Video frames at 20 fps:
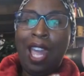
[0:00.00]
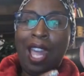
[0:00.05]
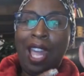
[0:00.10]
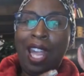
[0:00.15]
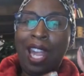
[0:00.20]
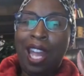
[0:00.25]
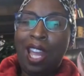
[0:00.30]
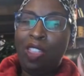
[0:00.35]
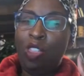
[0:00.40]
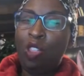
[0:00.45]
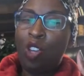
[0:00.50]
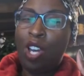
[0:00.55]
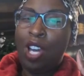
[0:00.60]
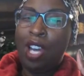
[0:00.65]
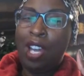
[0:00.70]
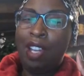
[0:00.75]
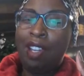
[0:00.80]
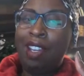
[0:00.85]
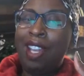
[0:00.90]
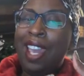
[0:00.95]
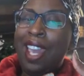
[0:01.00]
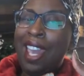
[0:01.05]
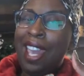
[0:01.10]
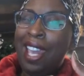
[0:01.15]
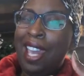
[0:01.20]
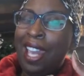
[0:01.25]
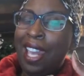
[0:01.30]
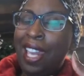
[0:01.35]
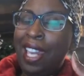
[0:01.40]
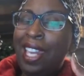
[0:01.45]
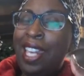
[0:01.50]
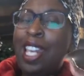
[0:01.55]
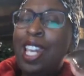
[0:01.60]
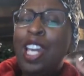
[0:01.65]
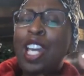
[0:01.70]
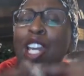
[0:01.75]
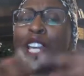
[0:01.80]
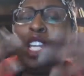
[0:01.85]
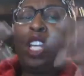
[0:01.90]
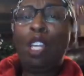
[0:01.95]
And I thought, hey,
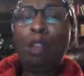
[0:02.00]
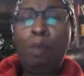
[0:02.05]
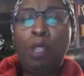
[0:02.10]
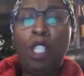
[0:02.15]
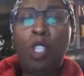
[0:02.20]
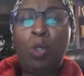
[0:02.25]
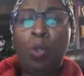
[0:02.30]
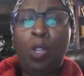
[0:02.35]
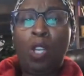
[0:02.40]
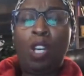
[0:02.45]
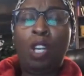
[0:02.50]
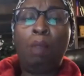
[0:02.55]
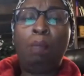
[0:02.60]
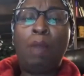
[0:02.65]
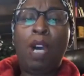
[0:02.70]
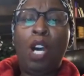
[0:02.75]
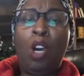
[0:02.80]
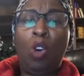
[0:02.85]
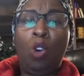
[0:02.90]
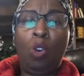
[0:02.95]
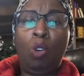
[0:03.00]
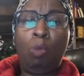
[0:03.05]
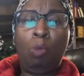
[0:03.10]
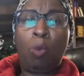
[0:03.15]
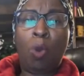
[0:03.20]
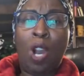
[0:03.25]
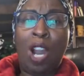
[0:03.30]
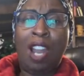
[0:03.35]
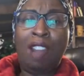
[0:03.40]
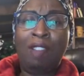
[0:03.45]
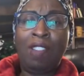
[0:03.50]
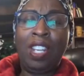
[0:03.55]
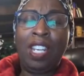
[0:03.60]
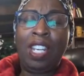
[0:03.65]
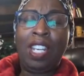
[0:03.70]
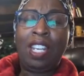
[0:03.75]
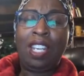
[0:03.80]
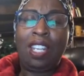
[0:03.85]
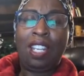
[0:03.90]
let me do it under my own private